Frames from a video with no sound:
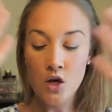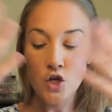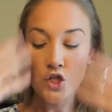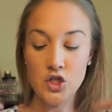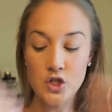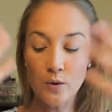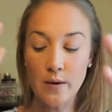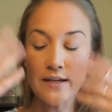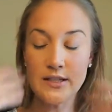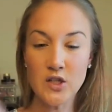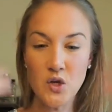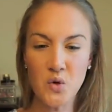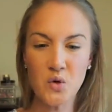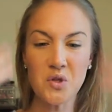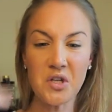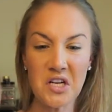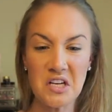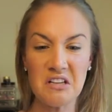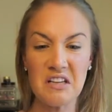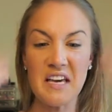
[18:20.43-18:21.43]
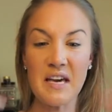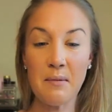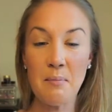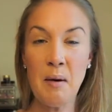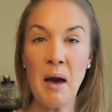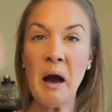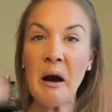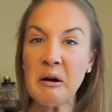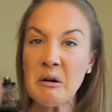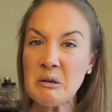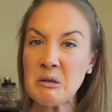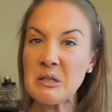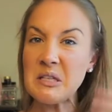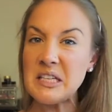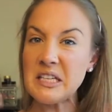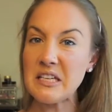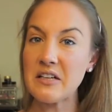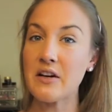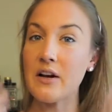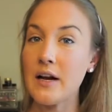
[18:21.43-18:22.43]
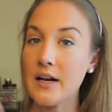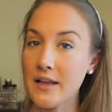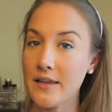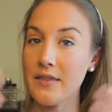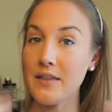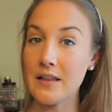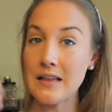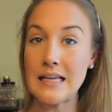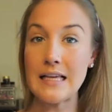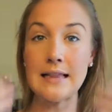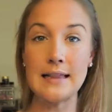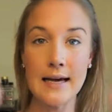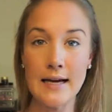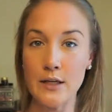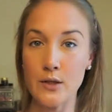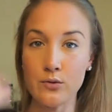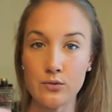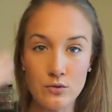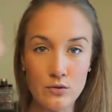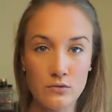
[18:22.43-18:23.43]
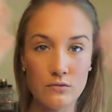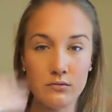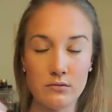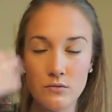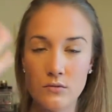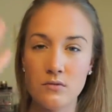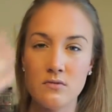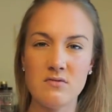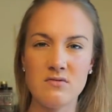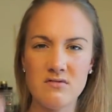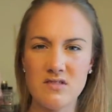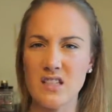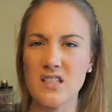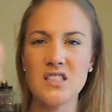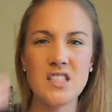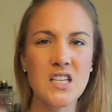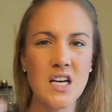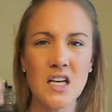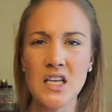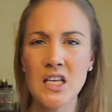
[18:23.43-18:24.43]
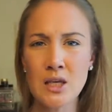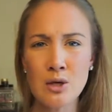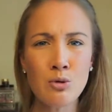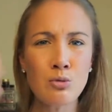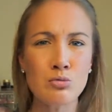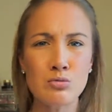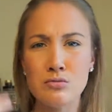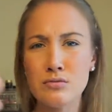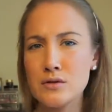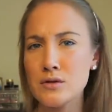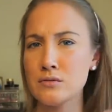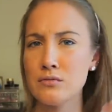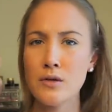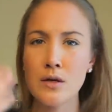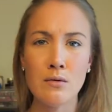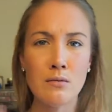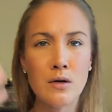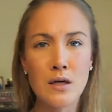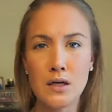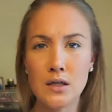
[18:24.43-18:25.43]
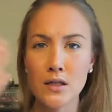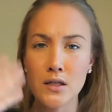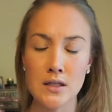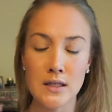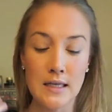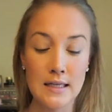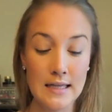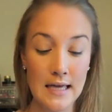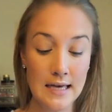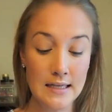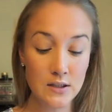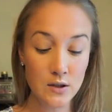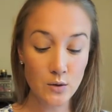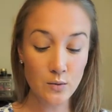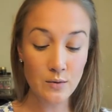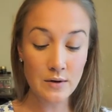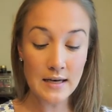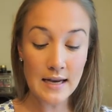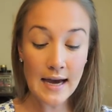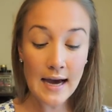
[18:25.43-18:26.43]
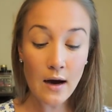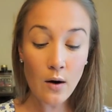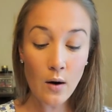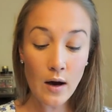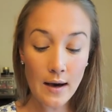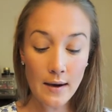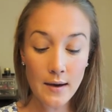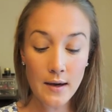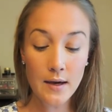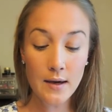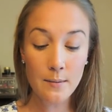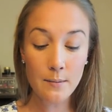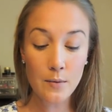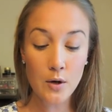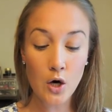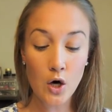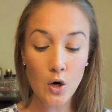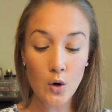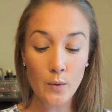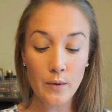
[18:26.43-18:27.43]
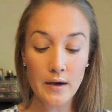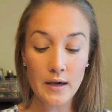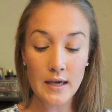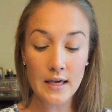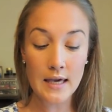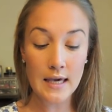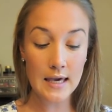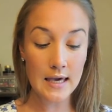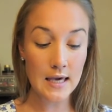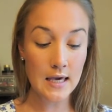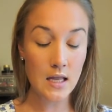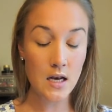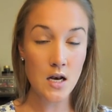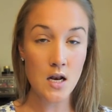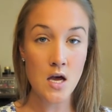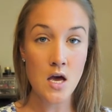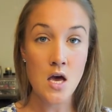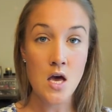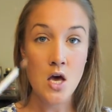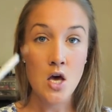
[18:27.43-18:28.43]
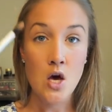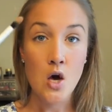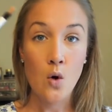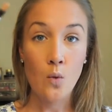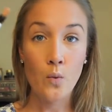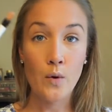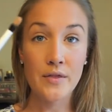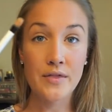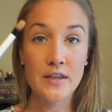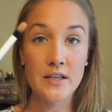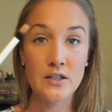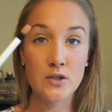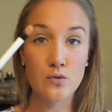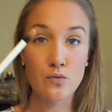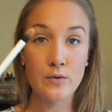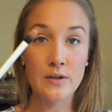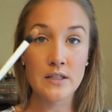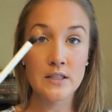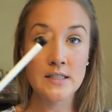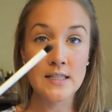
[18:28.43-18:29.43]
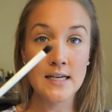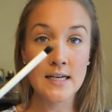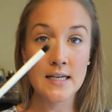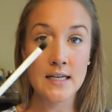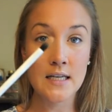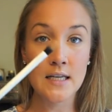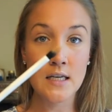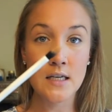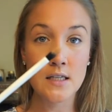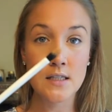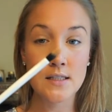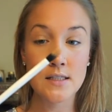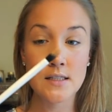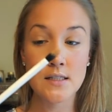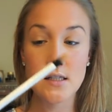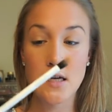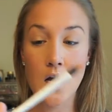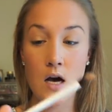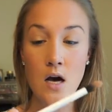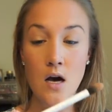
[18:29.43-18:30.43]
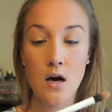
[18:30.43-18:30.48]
So I don't look like powdery or anything like that. That's not cute. You don't want to look like that. So now I am going in with this Real Techniques.